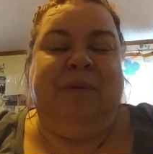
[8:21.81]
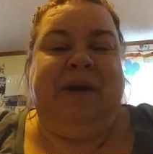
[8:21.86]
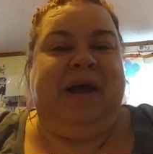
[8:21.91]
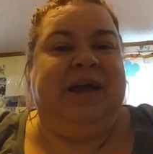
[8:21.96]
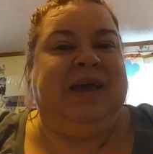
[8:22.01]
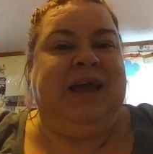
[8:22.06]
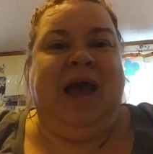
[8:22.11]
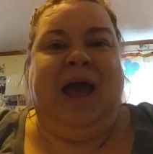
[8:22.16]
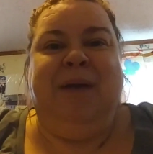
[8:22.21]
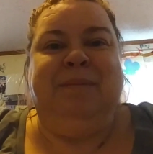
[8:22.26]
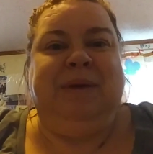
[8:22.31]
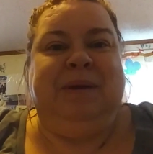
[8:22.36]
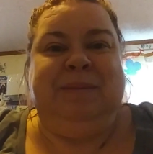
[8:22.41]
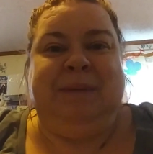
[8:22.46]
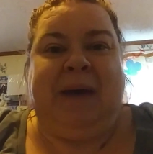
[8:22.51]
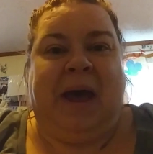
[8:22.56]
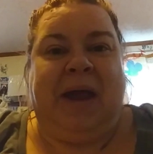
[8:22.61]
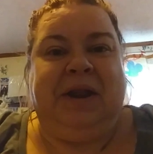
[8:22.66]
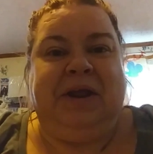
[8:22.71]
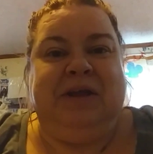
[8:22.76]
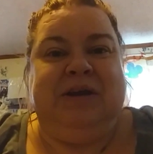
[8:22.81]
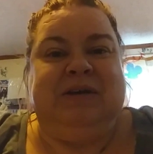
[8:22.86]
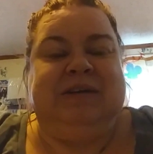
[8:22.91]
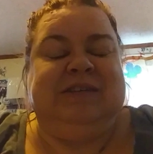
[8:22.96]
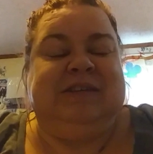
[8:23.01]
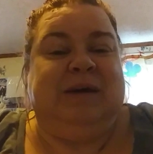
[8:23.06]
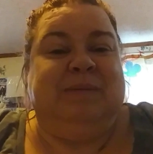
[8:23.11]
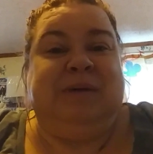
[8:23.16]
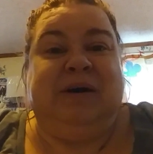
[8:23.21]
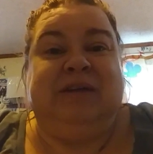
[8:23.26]
but I can't be mad at you
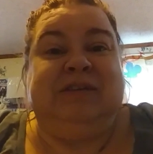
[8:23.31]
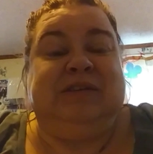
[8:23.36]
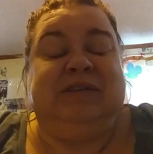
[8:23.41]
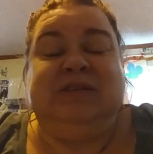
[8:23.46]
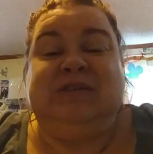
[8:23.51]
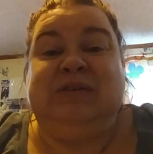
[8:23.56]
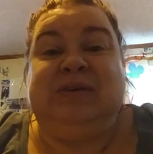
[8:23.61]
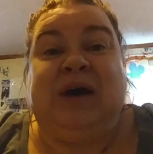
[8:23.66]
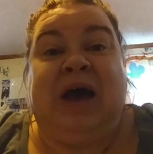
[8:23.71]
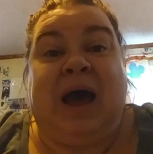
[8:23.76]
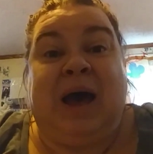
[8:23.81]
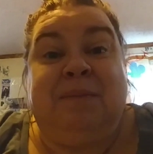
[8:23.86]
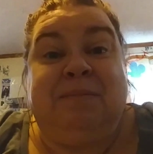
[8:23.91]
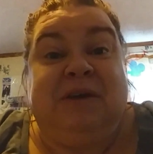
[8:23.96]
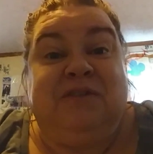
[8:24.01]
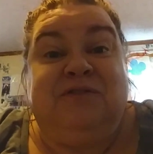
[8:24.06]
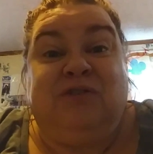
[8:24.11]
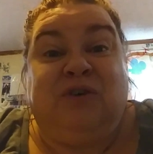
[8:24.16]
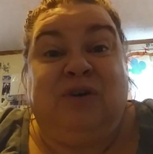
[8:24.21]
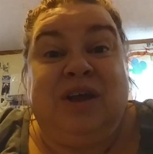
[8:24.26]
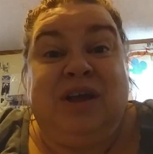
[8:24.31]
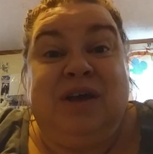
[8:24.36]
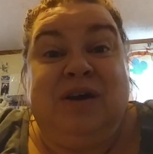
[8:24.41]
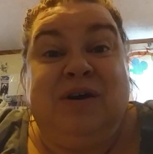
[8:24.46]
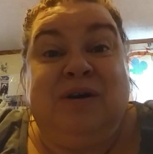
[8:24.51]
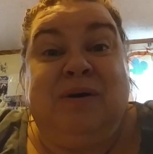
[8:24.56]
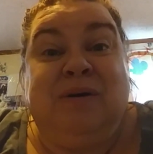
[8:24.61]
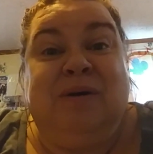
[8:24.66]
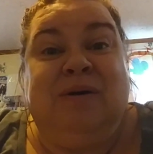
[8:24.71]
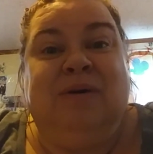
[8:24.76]
because I'm also so happy for
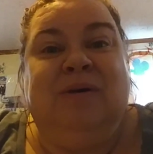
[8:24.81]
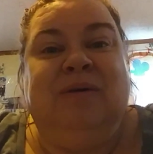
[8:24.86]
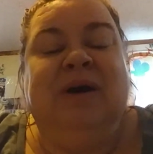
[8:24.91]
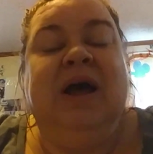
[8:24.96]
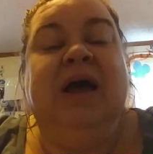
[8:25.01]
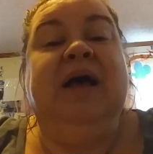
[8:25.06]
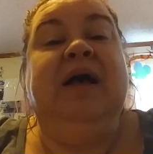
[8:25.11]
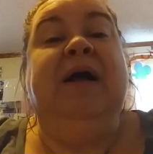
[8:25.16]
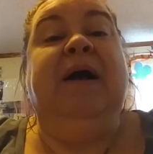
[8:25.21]
you.